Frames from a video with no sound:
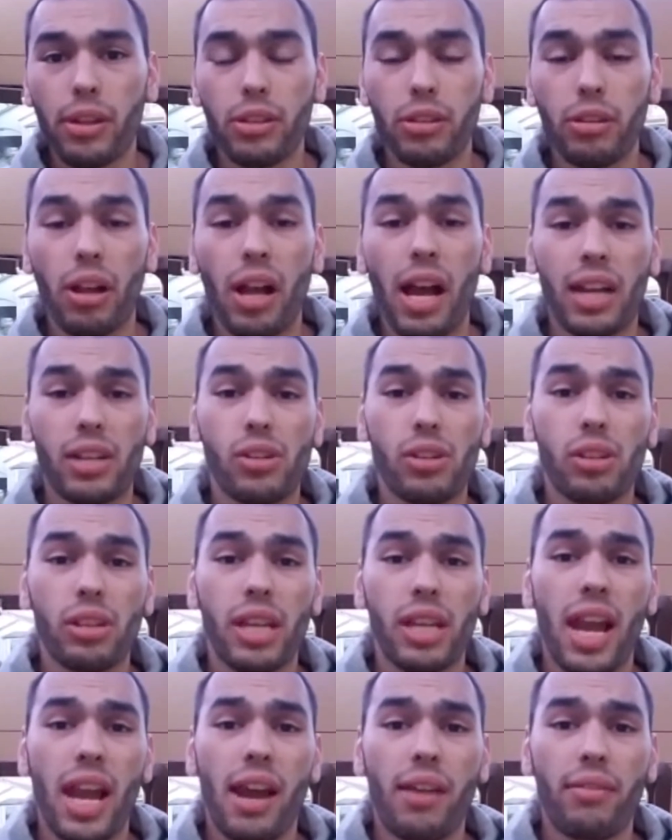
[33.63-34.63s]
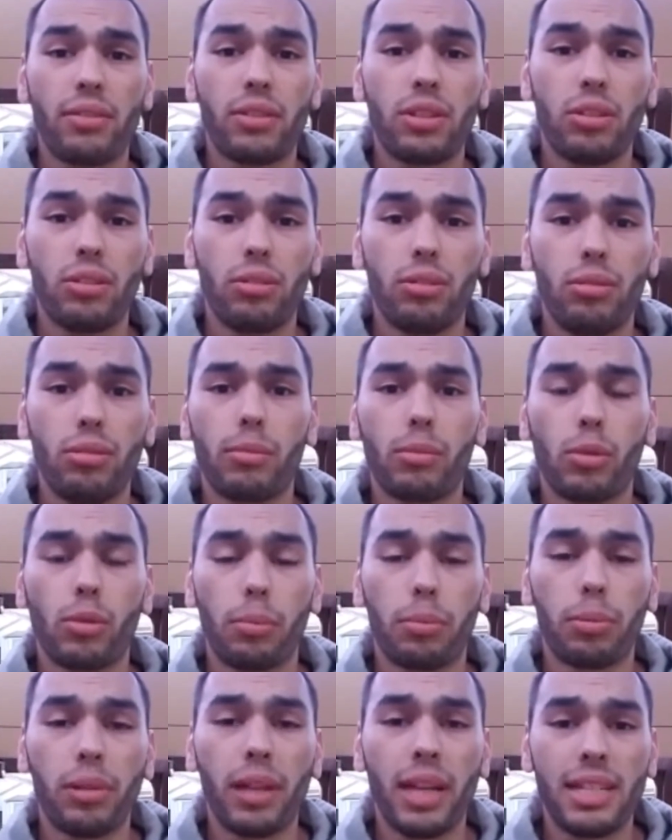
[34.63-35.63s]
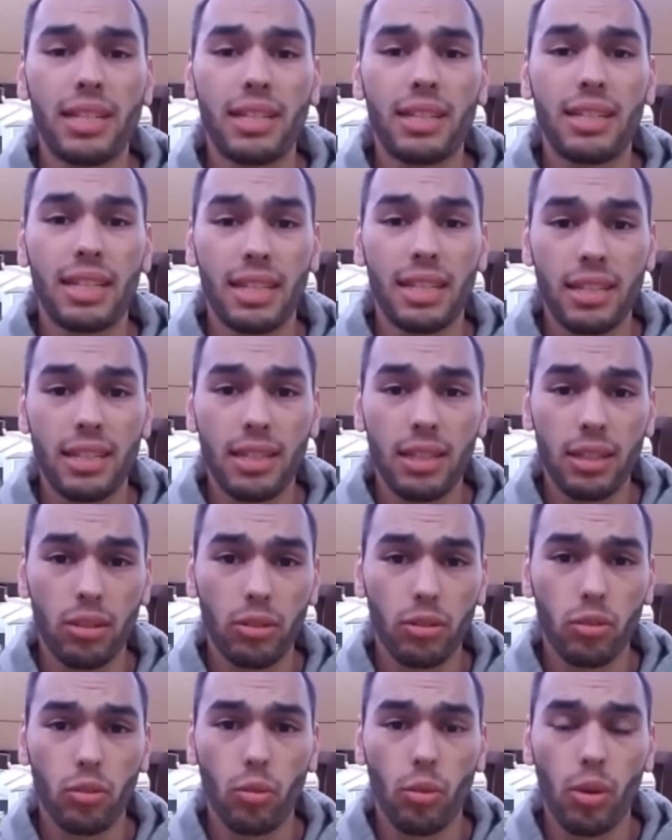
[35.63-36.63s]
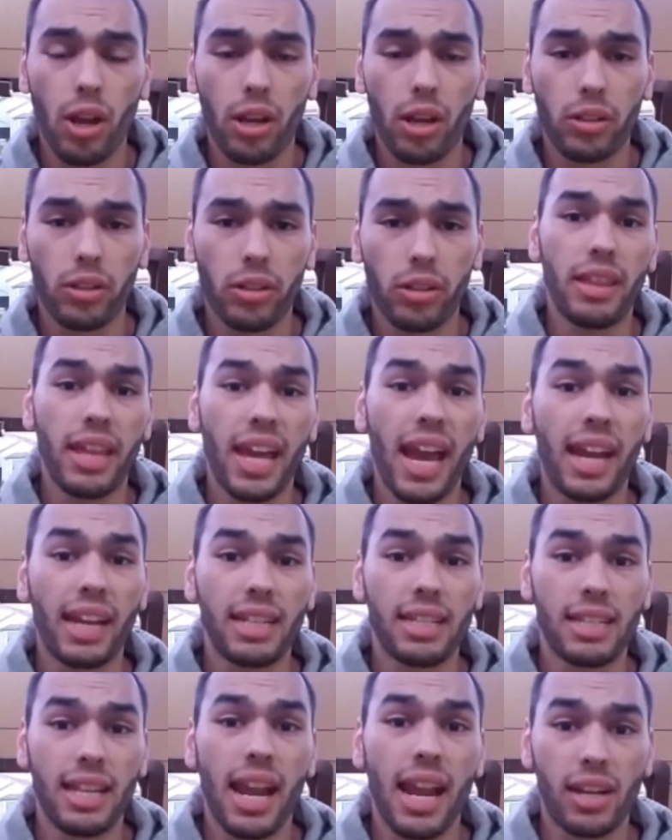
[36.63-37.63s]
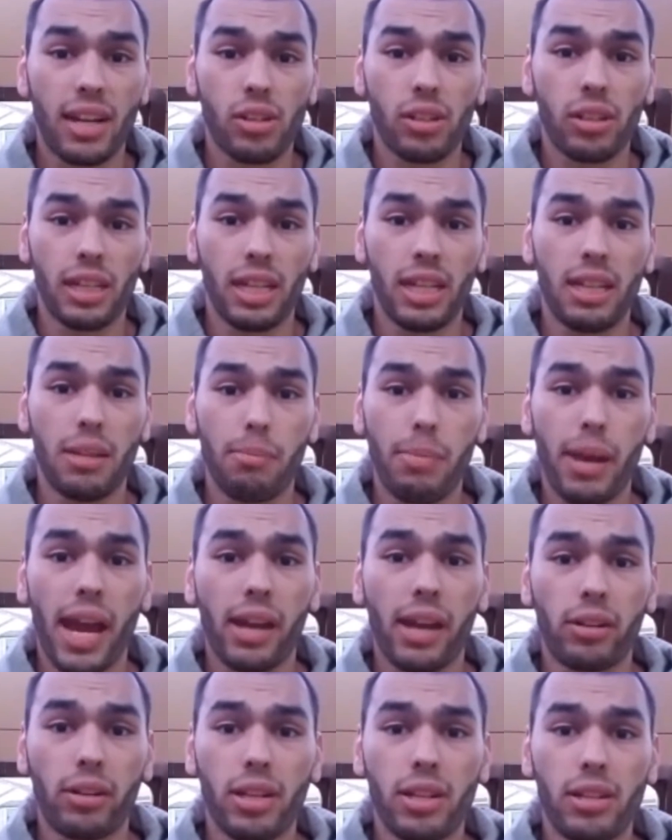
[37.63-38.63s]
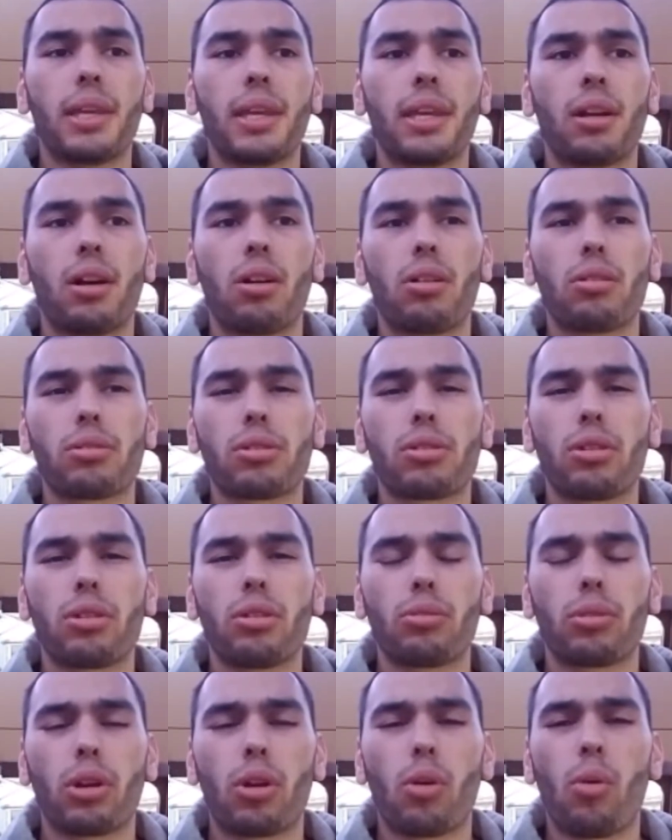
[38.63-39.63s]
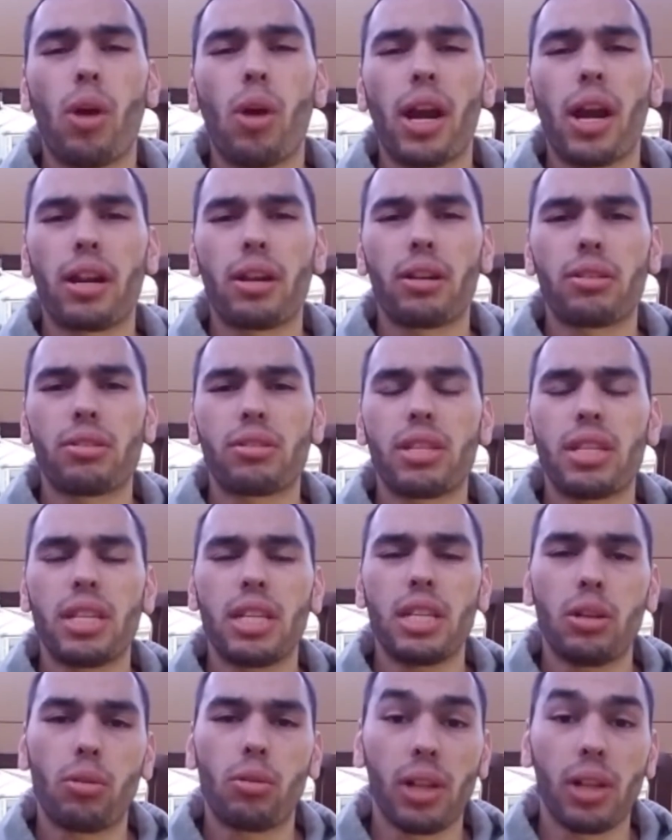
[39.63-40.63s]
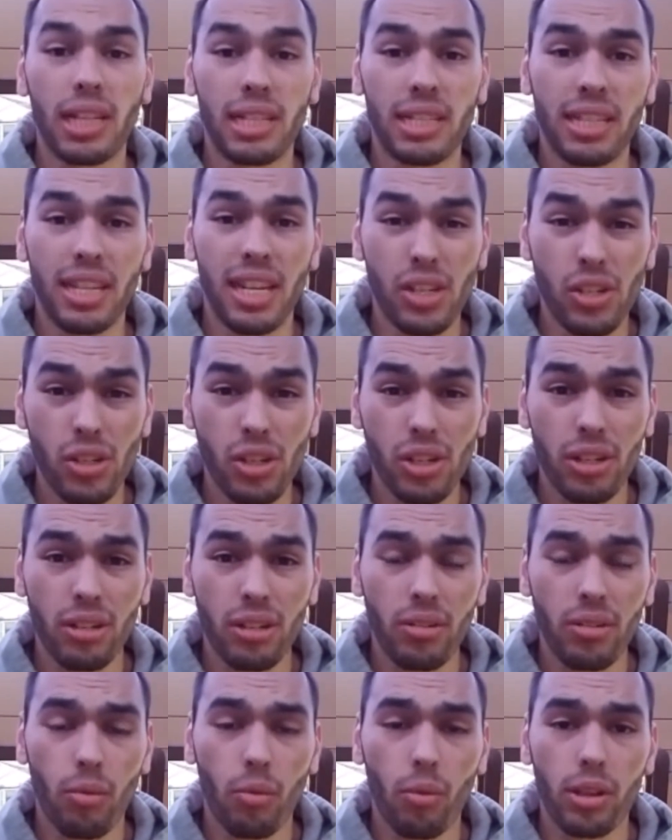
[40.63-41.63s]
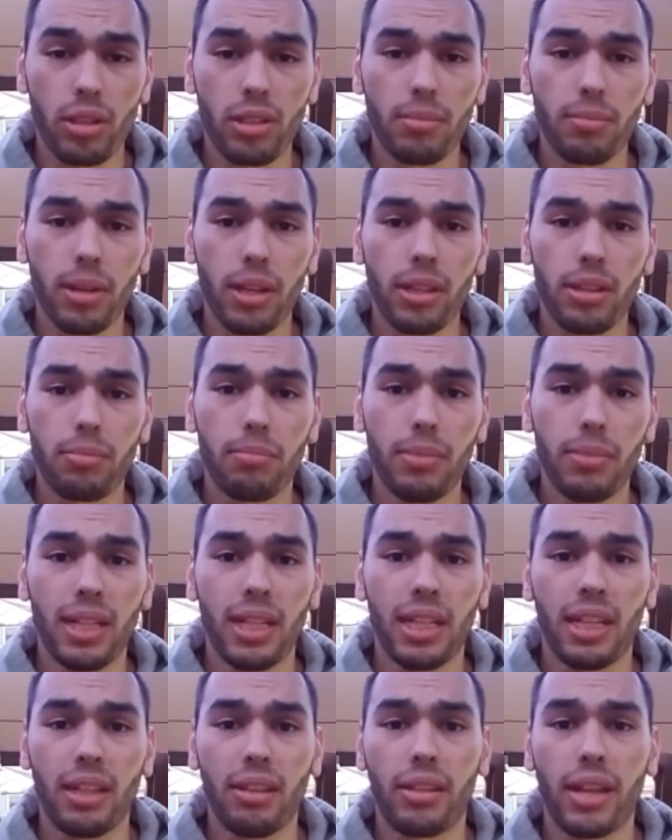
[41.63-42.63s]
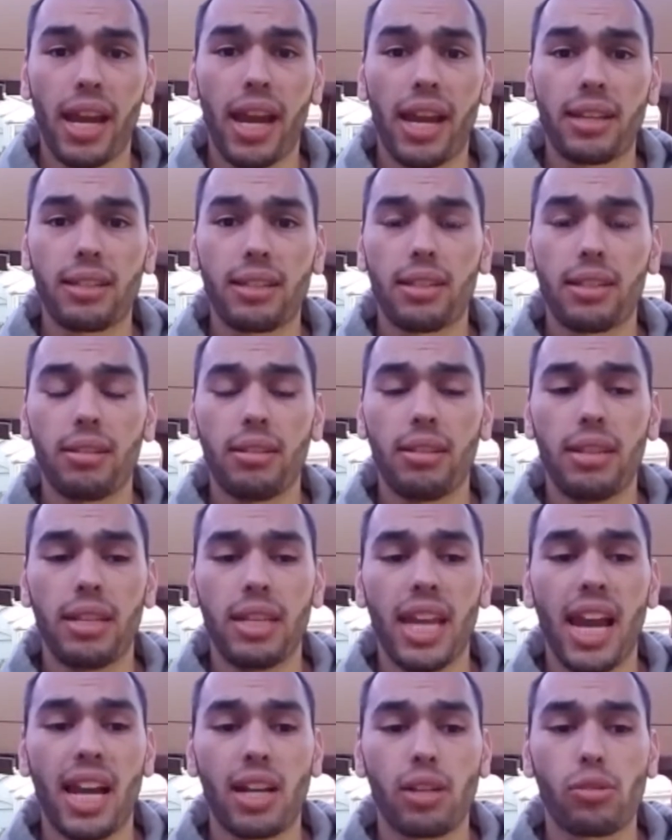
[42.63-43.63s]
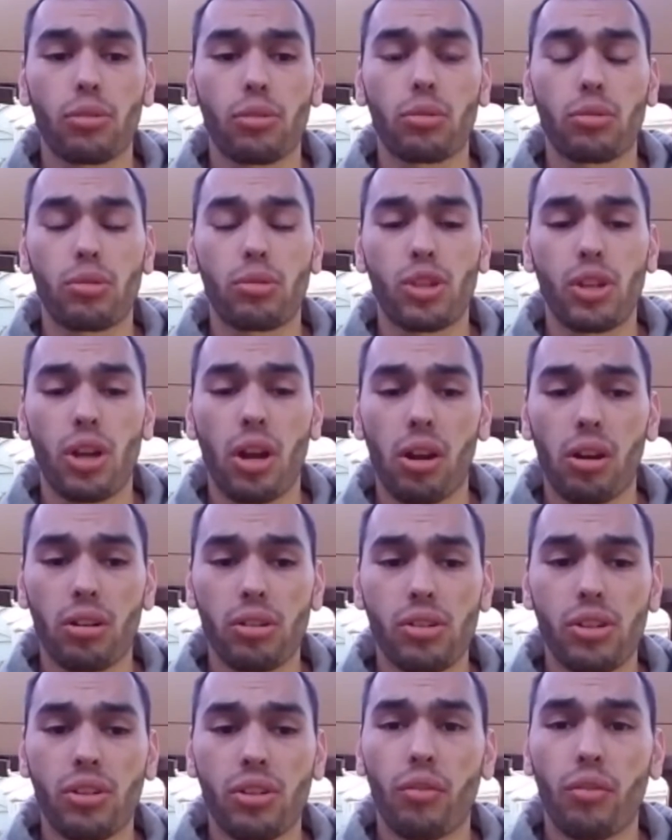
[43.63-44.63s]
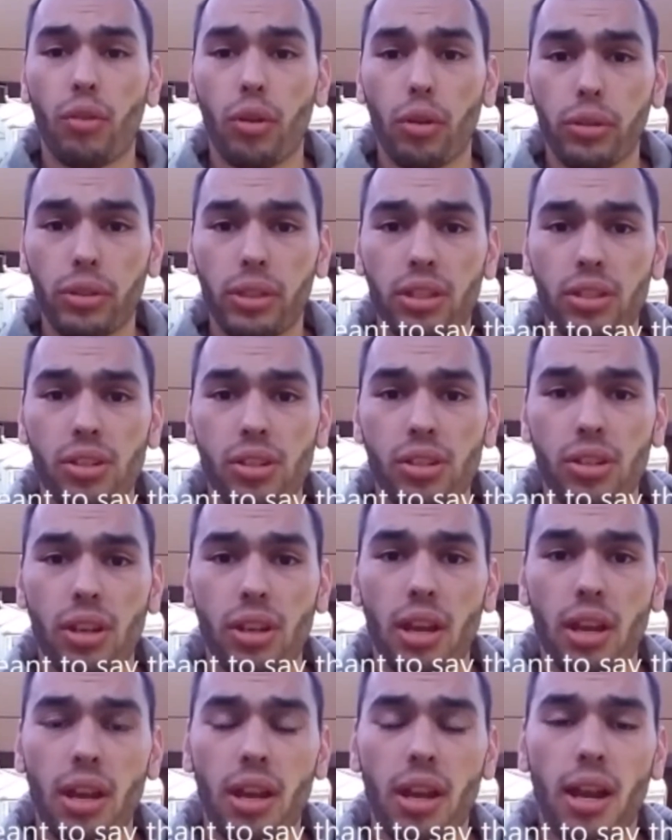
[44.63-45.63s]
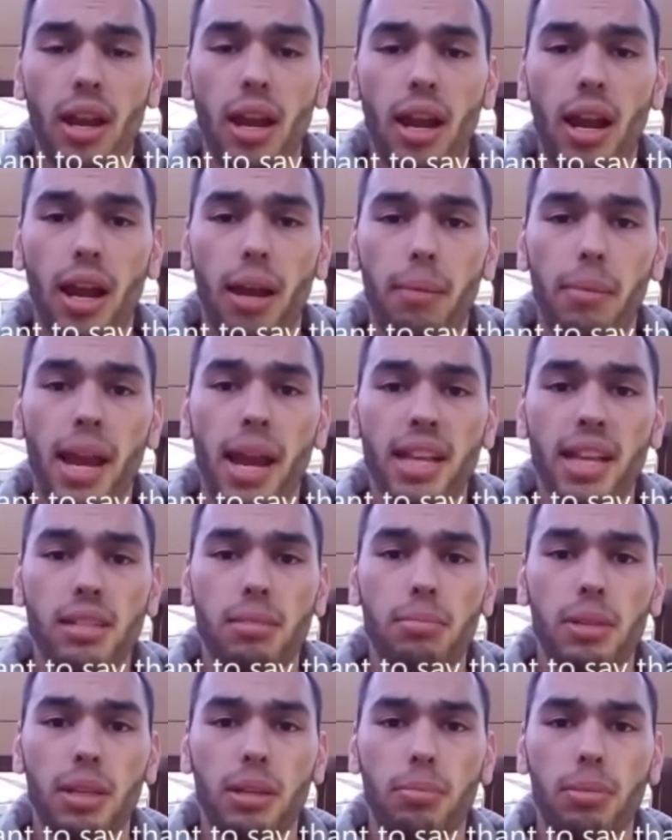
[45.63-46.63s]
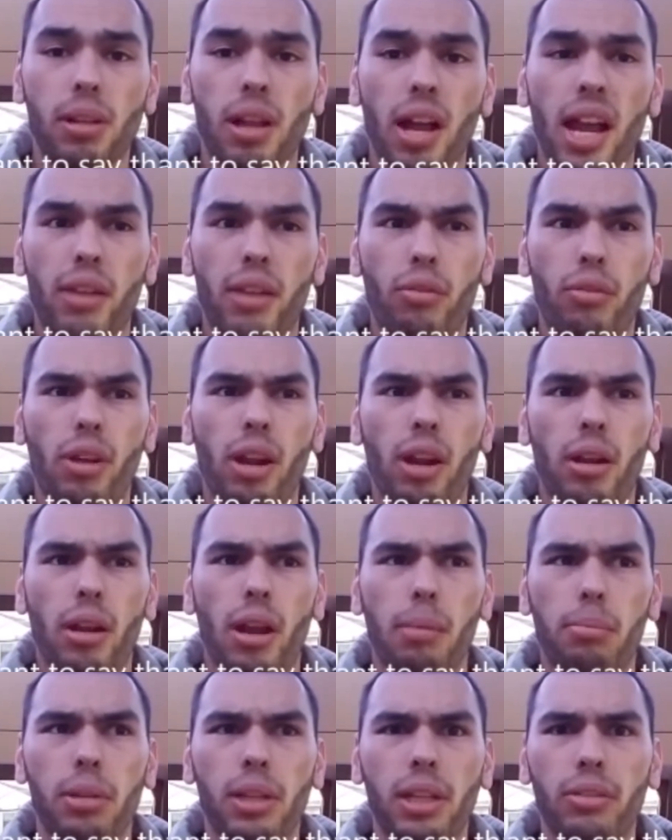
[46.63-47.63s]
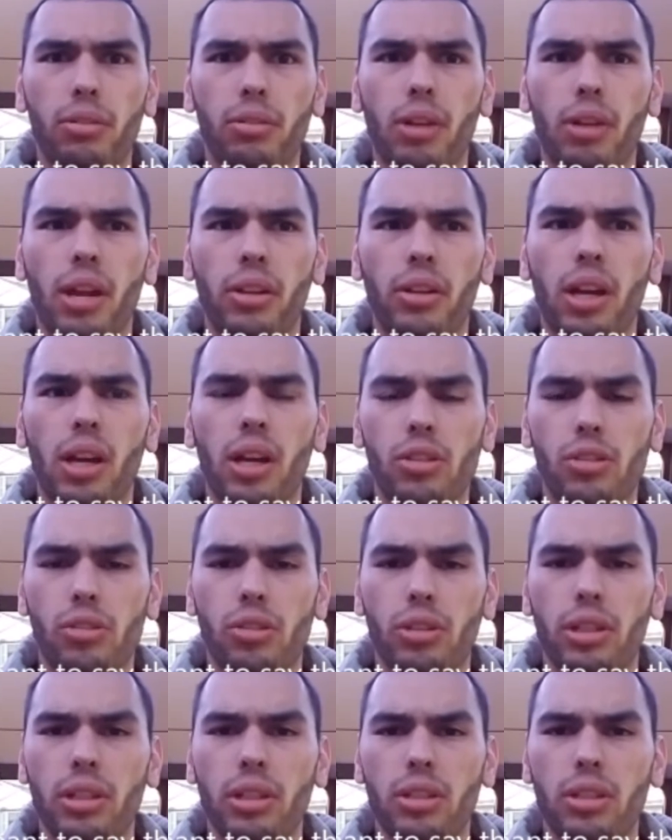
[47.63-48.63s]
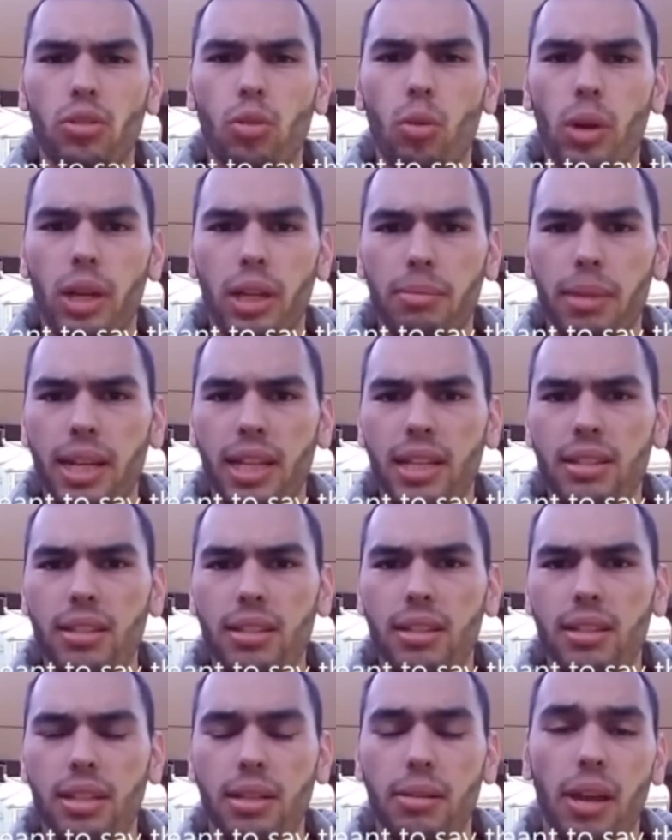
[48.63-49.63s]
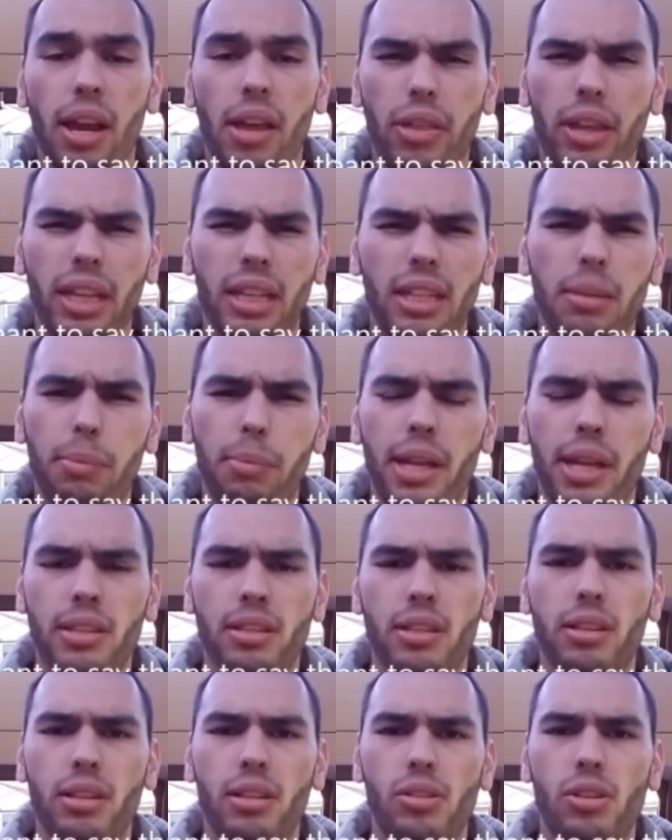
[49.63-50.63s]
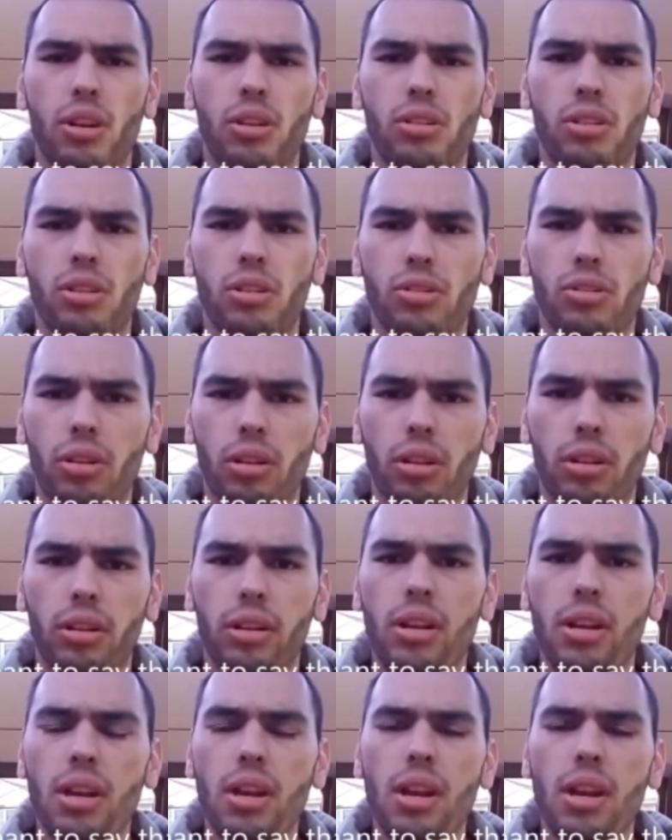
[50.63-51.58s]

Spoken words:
You'll actually have to replace distilled water that is actually in the batteries. It also requires equalization once a month, meaning that the actual charge voltage has to be applied for, I believe, around 120 minutes. I think it depends on the charge controller.